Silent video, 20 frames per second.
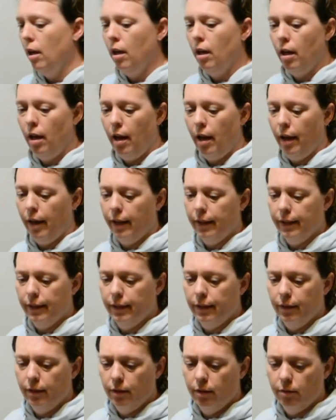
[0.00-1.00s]

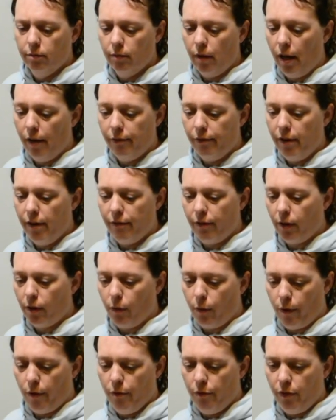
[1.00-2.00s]
And I've never
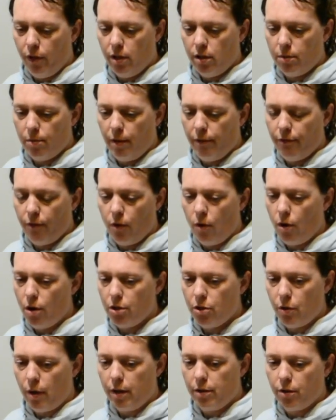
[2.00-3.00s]
grown these
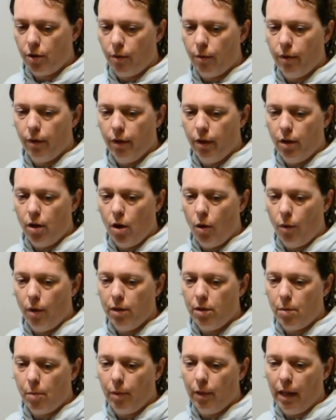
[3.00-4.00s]
before, so I don't really know
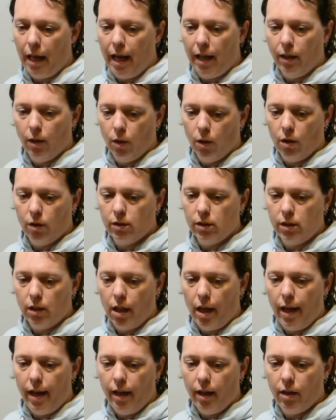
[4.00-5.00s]
what the plant looks
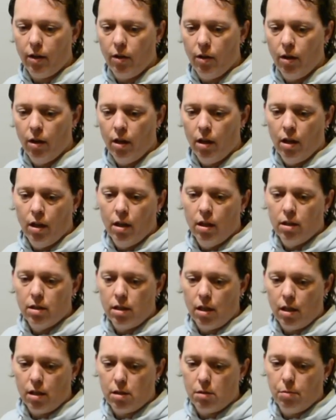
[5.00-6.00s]
like. It
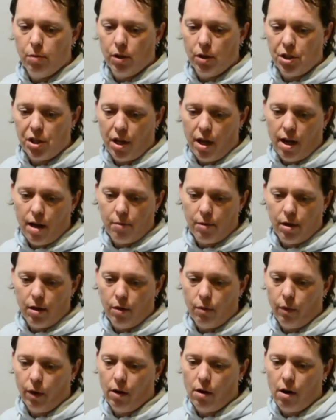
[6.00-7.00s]
says bush
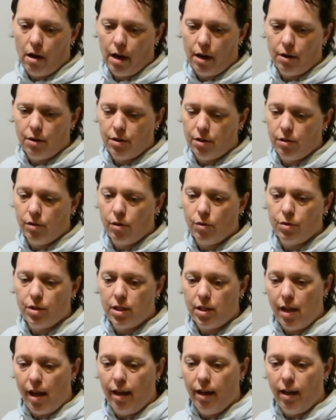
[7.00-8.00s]
habit, requires no
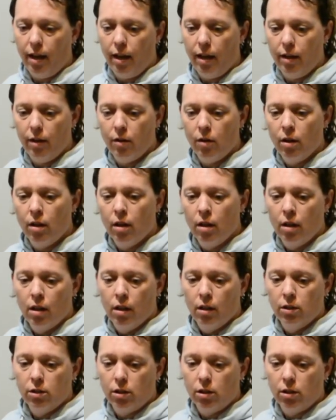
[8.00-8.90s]
staking.